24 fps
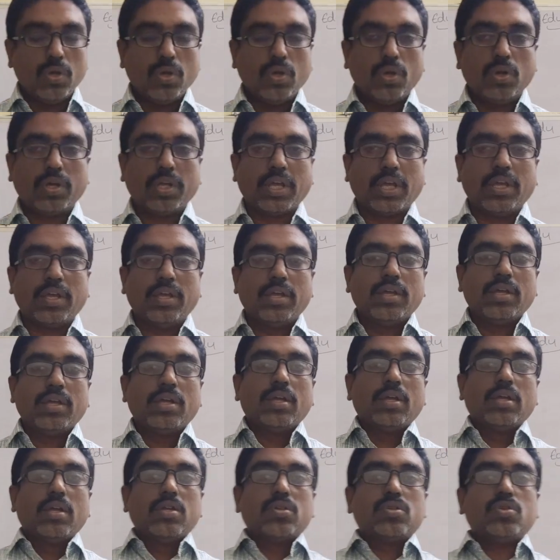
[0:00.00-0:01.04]
Okay,
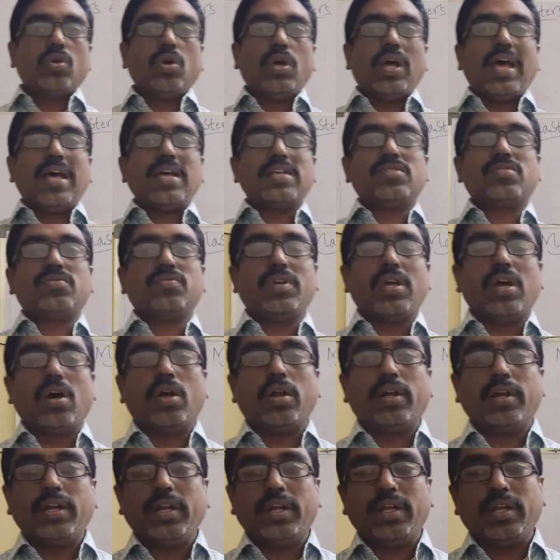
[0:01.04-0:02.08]
so as we
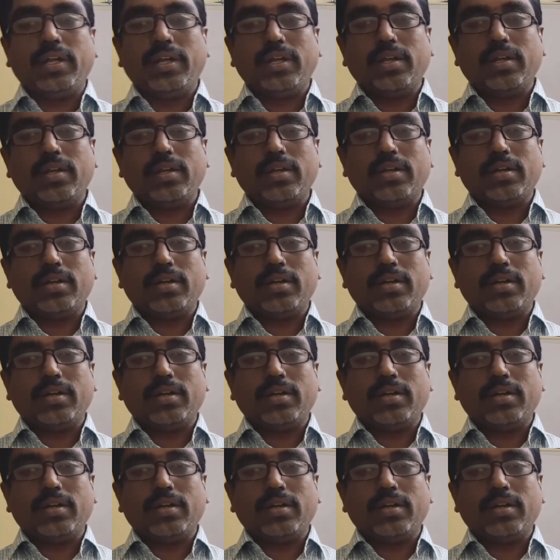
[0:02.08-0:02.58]
already